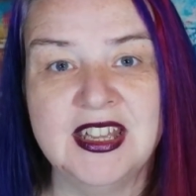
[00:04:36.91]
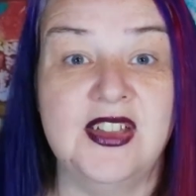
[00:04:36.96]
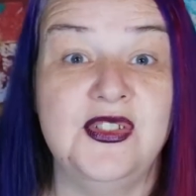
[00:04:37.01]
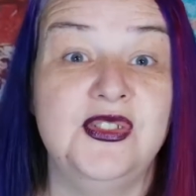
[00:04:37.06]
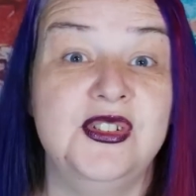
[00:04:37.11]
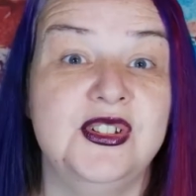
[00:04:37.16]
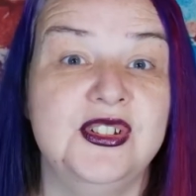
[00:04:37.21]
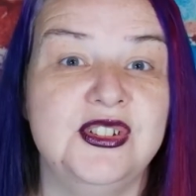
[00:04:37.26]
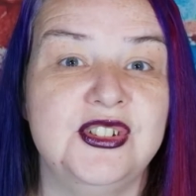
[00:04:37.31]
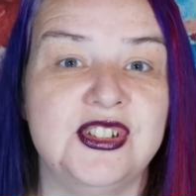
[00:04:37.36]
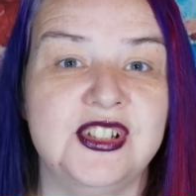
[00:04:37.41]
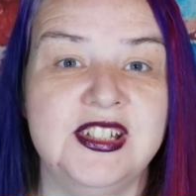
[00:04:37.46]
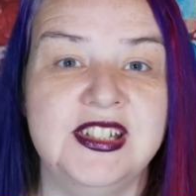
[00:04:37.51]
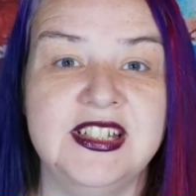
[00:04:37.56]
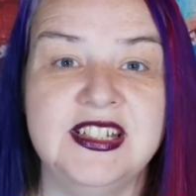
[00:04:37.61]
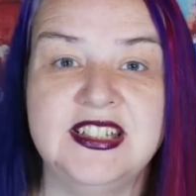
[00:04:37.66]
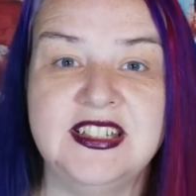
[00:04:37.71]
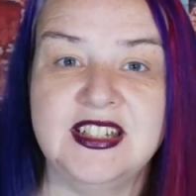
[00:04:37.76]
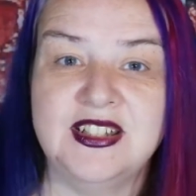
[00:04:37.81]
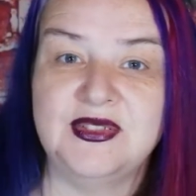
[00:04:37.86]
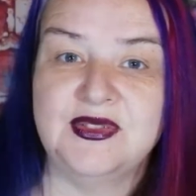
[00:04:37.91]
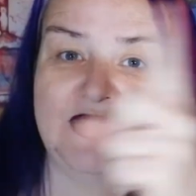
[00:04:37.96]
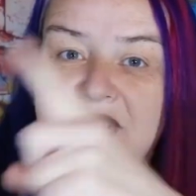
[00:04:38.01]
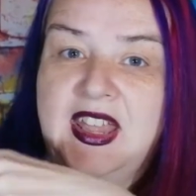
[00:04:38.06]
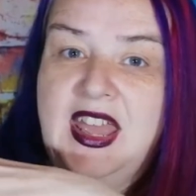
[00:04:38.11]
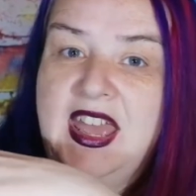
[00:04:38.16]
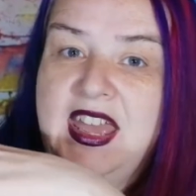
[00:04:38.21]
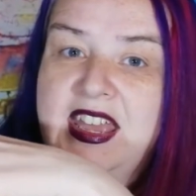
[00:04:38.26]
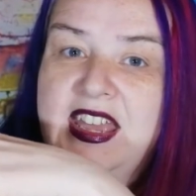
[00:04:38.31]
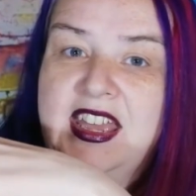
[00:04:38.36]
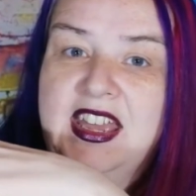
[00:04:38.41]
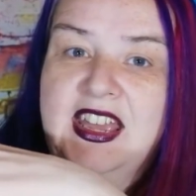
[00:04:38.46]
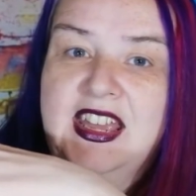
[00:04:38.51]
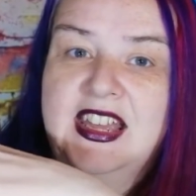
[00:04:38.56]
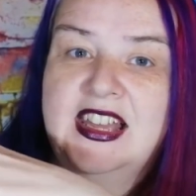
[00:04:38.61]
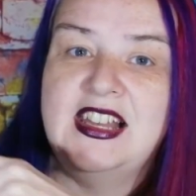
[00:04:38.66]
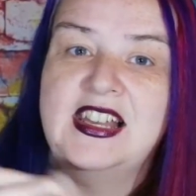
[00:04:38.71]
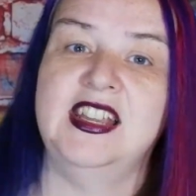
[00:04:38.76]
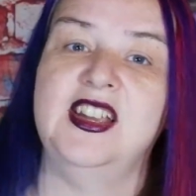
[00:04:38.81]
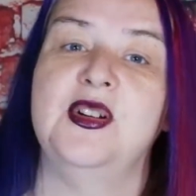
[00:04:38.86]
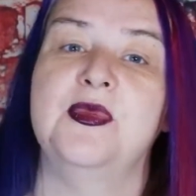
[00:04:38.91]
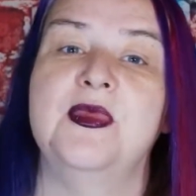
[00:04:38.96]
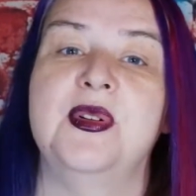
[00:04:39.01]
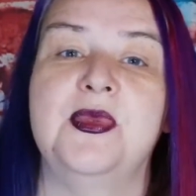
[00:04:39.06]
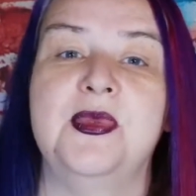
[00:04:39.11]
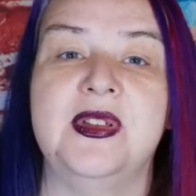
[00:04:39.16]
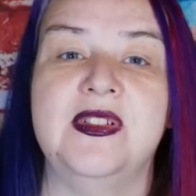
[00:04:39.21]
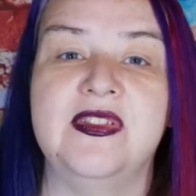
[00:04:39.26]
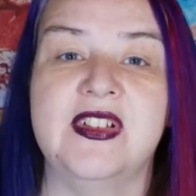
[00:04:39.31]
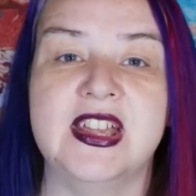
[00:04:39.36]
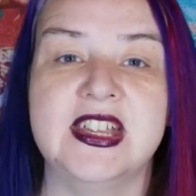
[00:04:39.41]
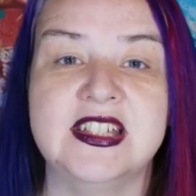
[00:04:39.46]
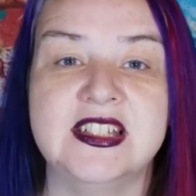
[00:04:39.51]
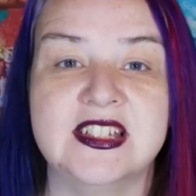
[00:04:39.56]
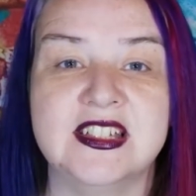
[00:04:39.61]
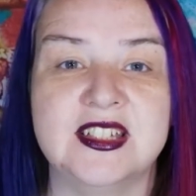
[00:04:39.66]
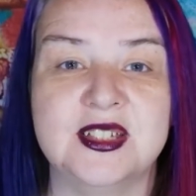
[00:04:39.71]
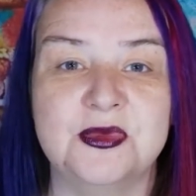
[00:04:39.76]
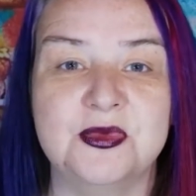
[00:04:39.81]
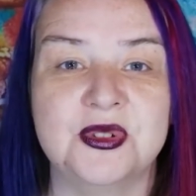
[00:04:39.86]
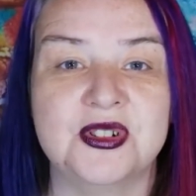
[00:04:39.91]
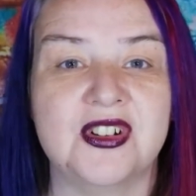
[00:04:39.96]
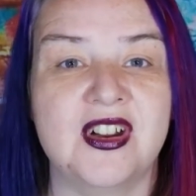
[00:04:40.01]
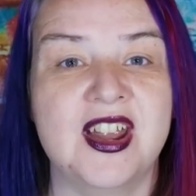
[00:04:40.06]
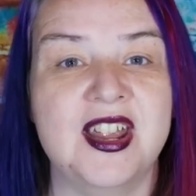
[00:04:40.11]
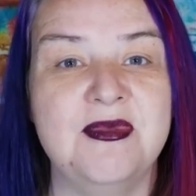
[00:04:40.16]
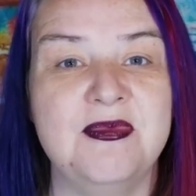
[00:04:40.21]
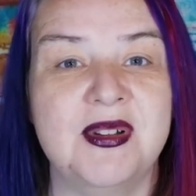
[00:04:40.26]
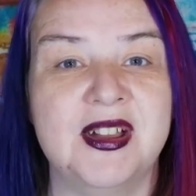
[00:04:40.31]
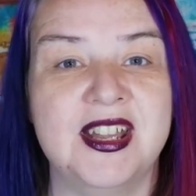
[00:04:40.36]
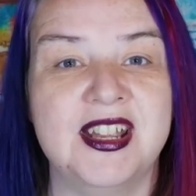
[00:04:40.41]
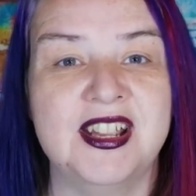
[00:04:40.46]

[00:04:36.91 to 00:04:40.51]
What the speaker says: If you enjoyed this, don't forget, click on my wee face to subscribe